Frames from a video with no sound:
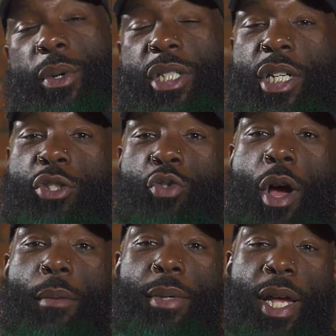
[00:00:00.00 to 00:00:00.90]
we just
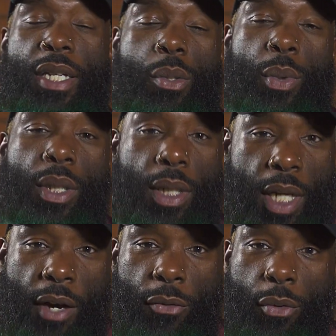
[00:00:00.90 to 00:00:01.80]
dropped Dancing with the
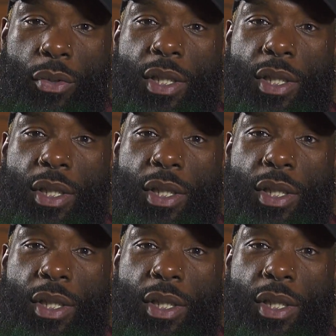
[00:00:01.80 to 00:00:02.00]
Devil,